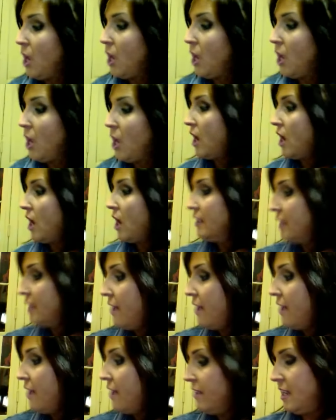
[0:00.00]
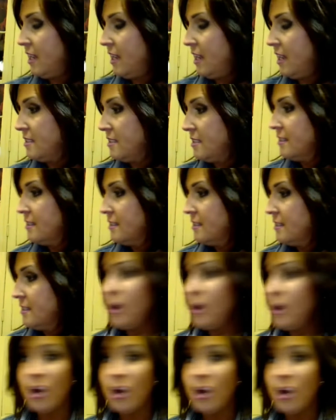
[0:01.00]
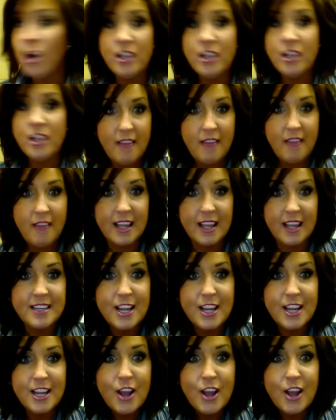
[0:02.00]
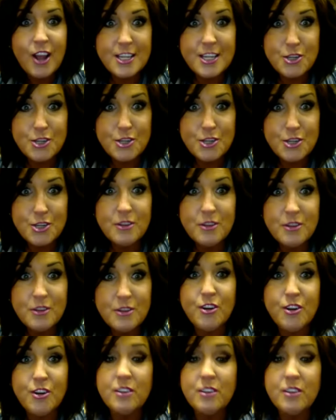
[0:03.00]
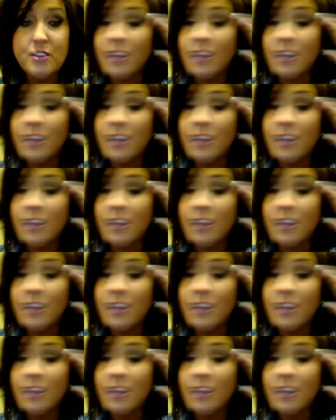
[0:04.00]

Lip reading: are loving it. We are loving it. Did you love your new look?